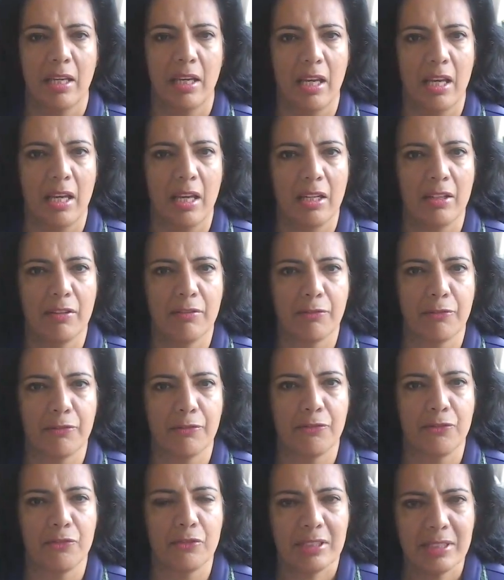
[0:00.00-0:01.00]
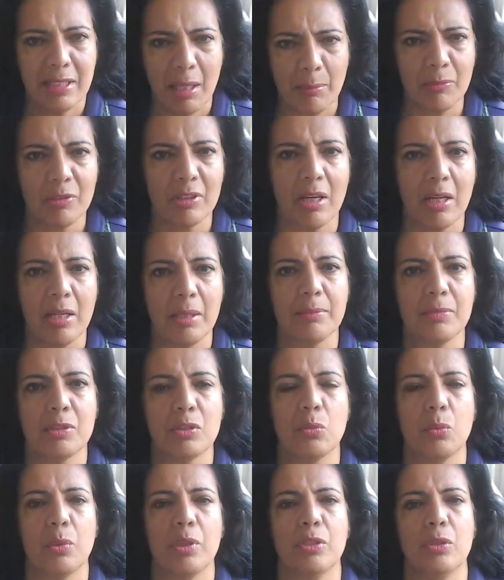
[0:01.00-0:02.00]
And
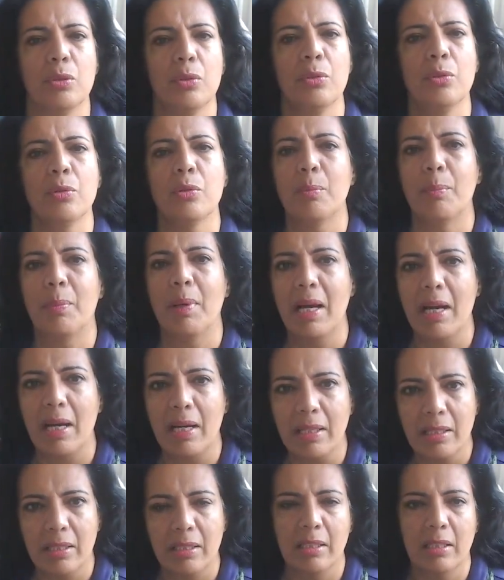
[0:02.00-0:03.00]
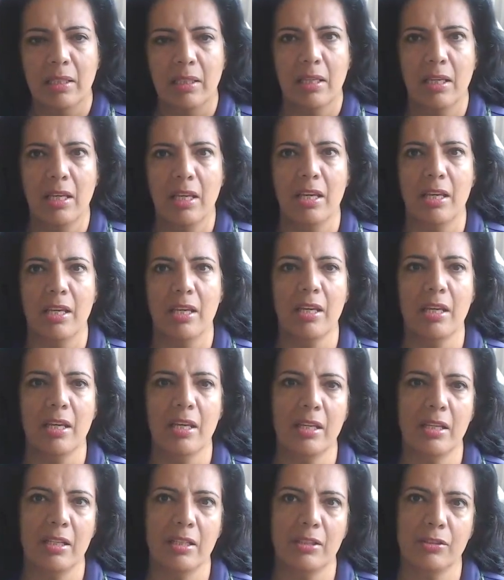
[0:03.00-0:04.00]
sometimes when you look back
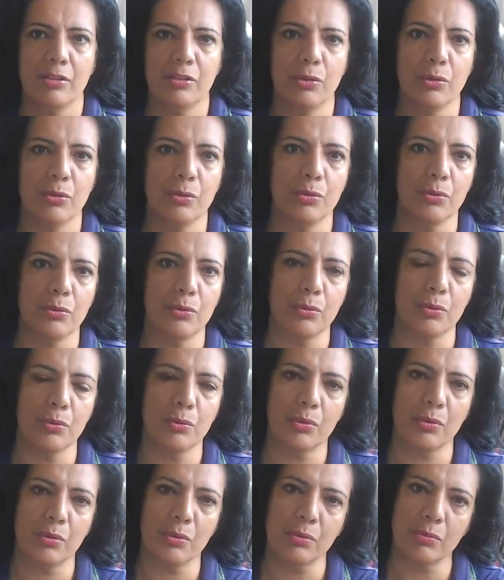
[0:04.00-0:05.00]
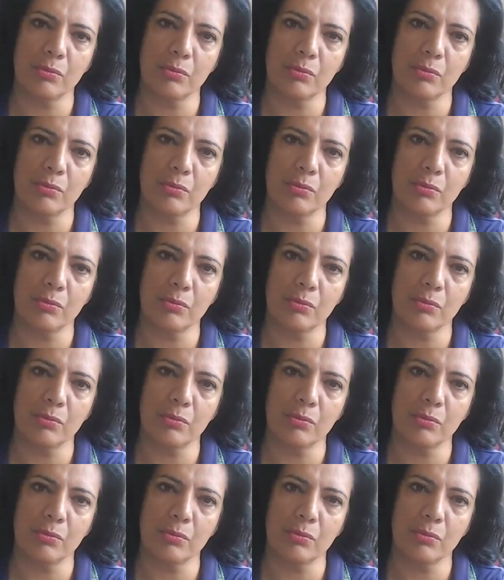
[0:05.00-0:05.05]
and you